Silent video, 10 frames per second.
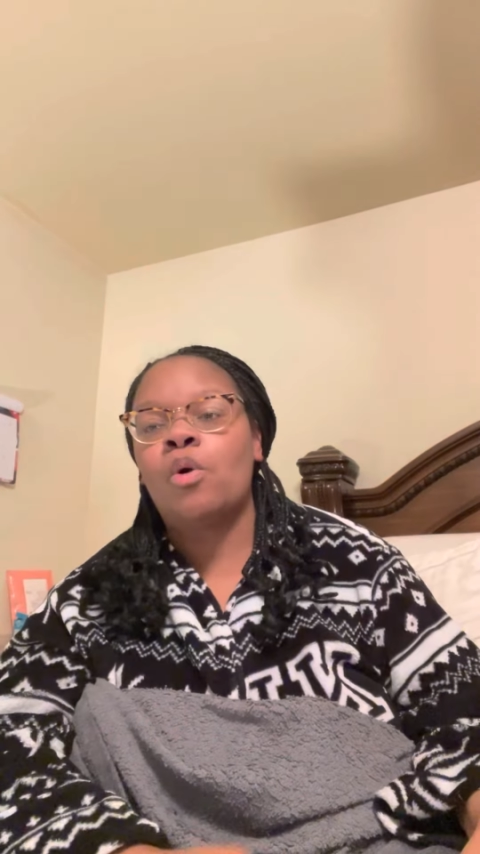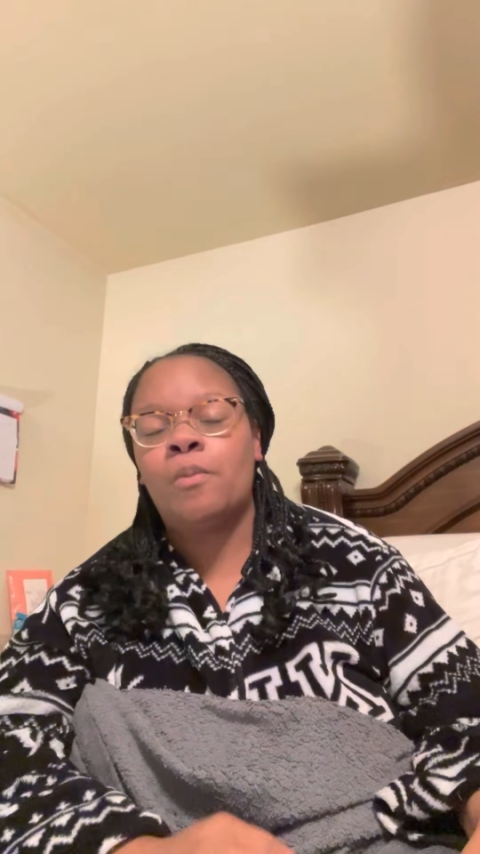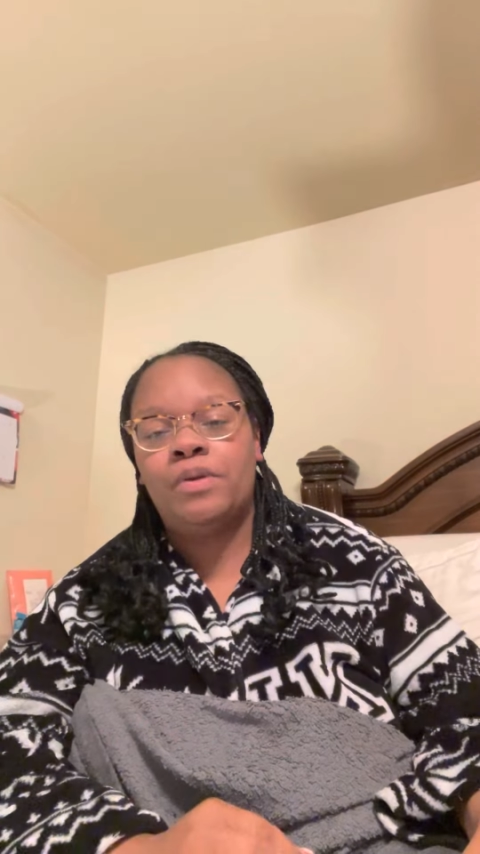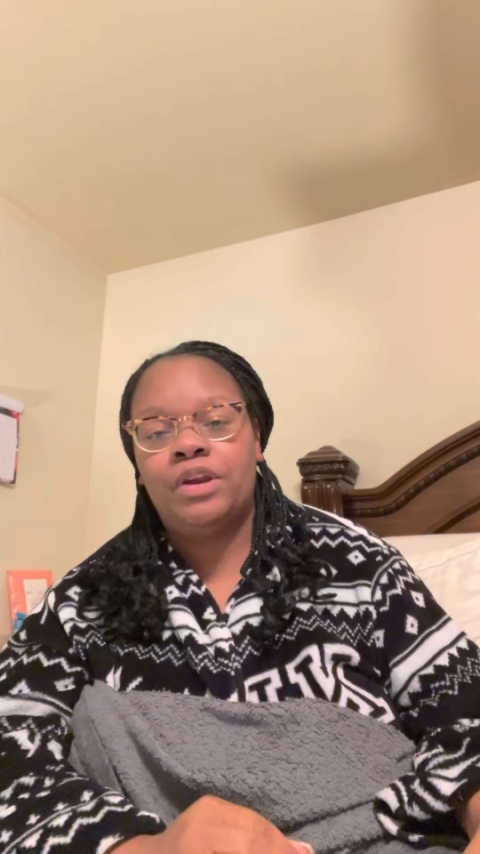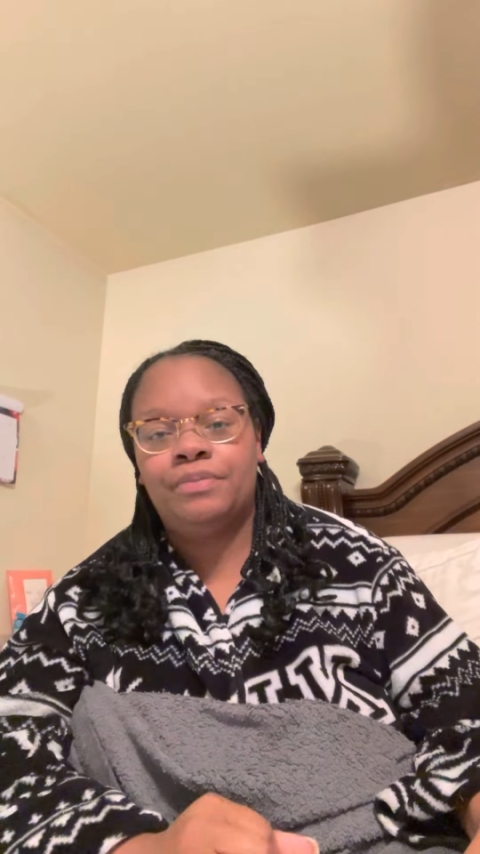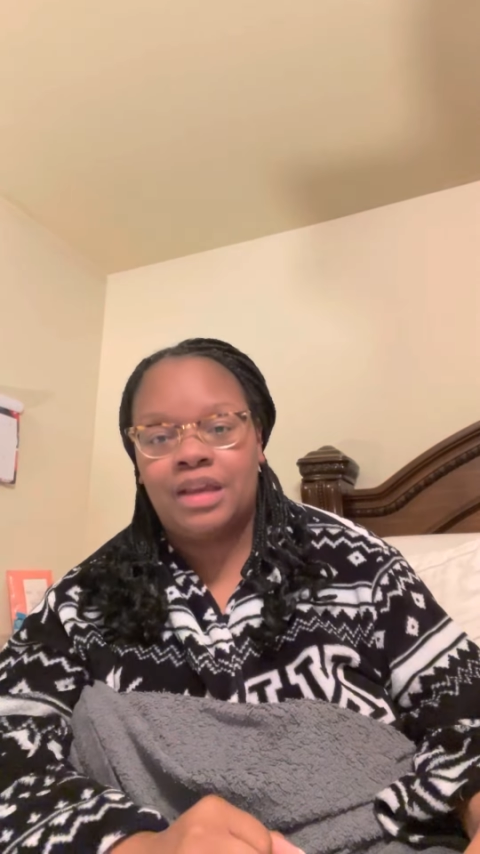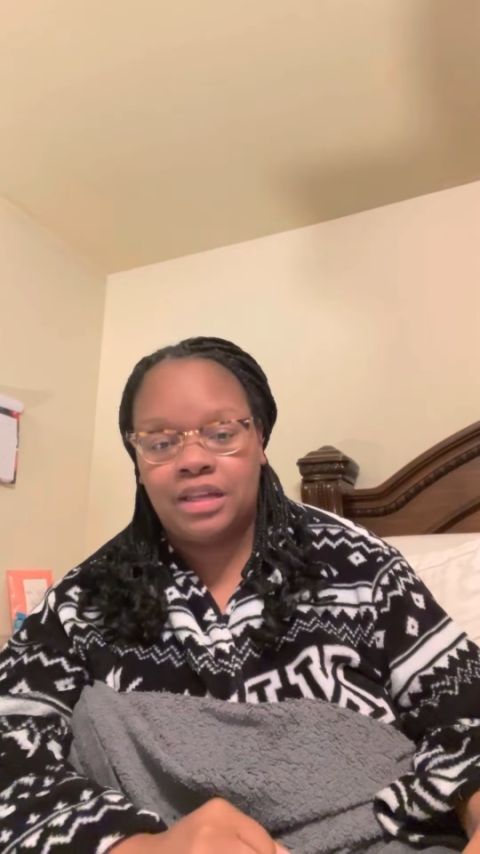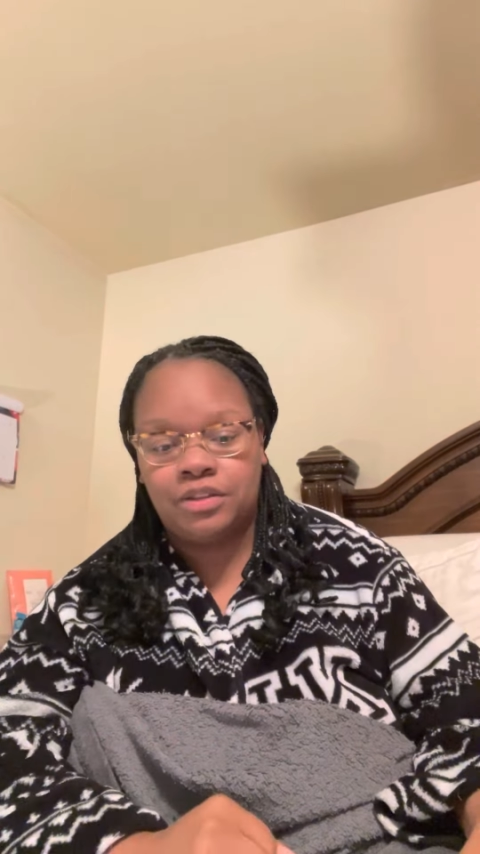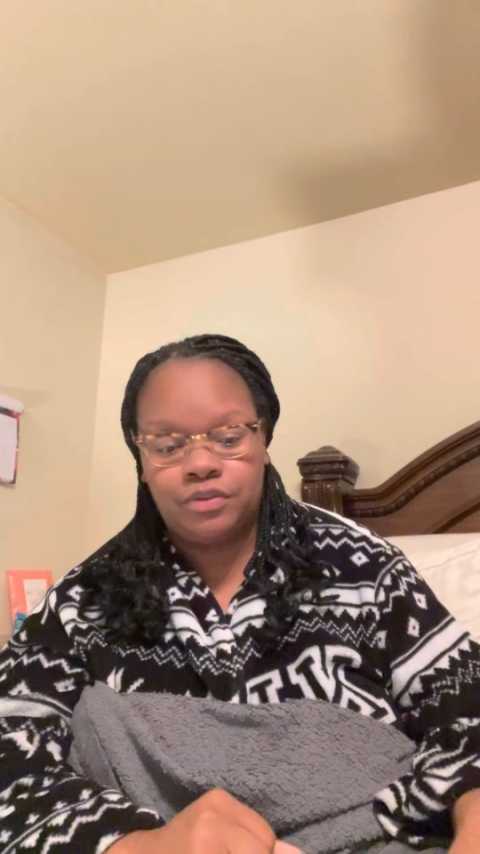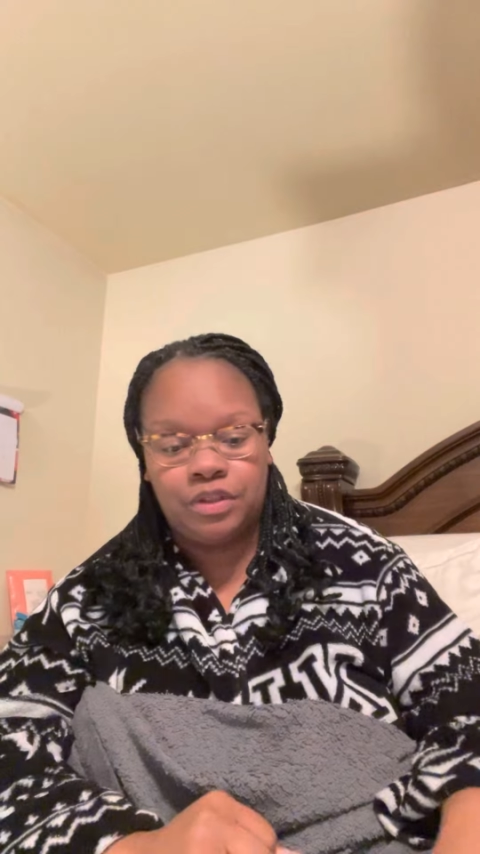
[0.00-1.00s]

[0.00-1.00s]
open up things for